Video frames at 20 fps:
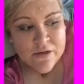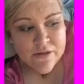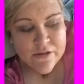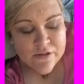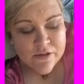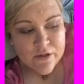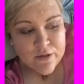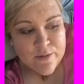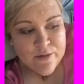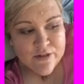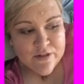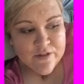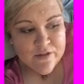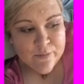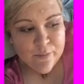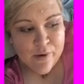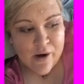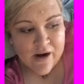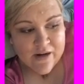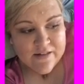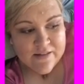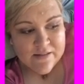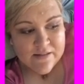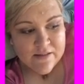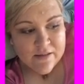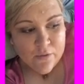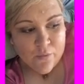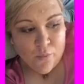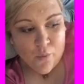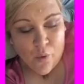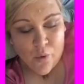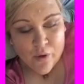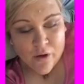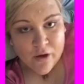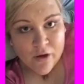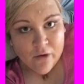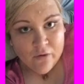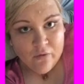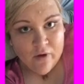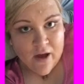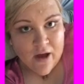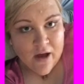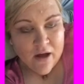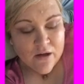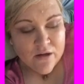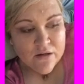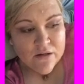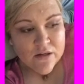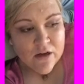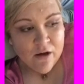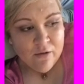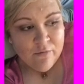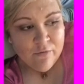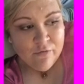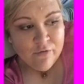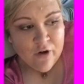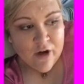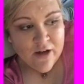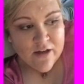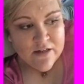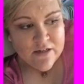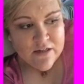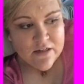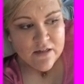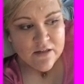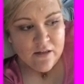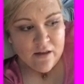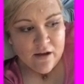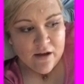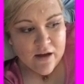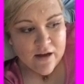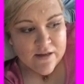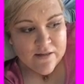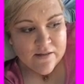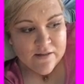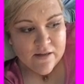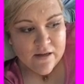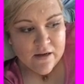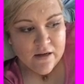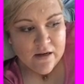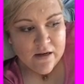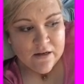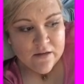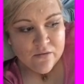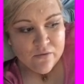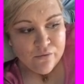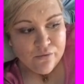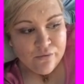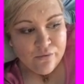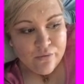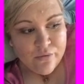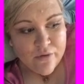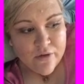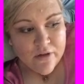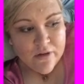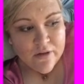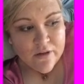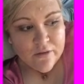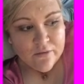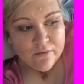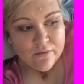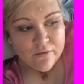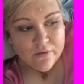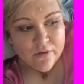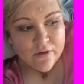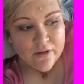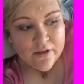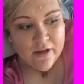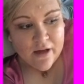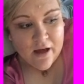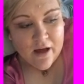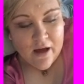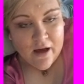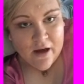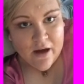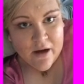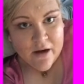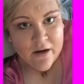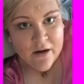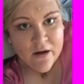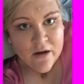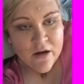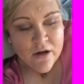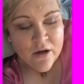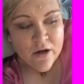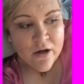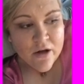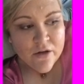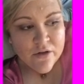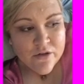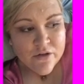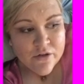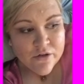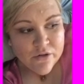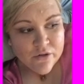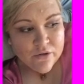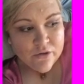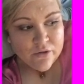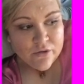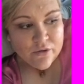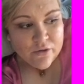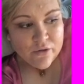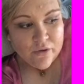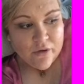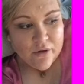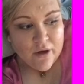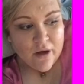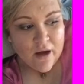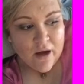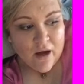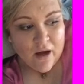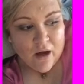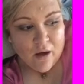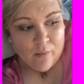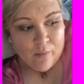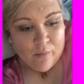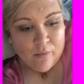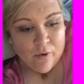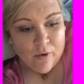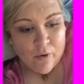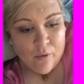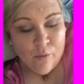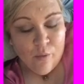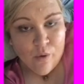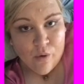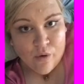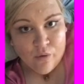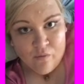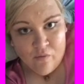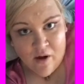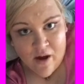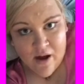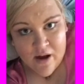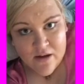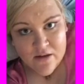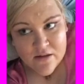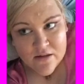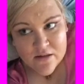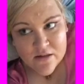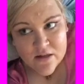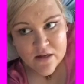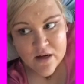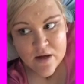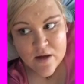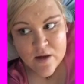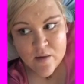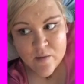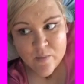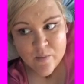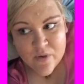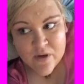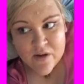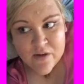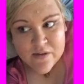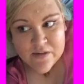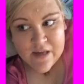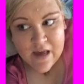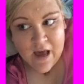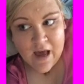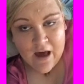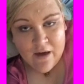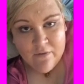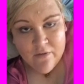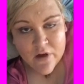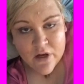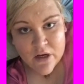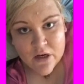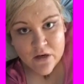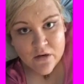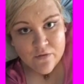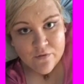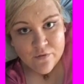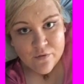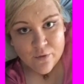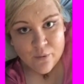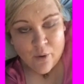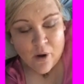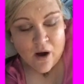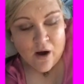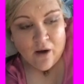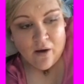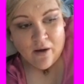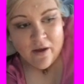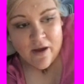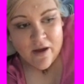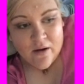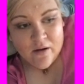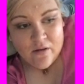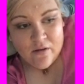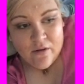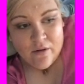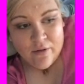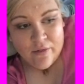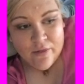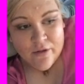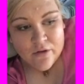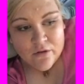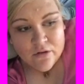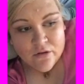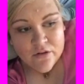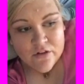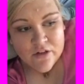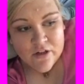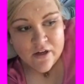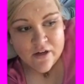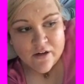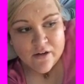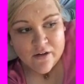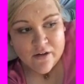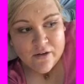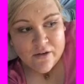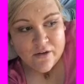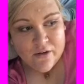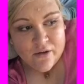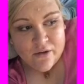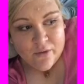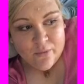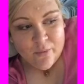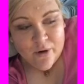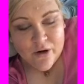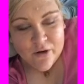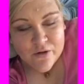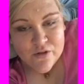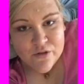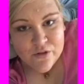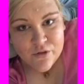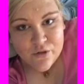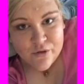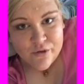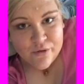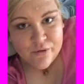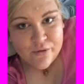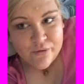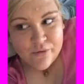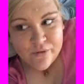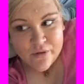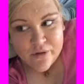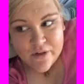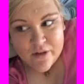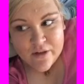So I'm just practicing walking around. I'm finding, like I said, it really, really hard to walk around because I haven't for a while. And the doctor went onto Google.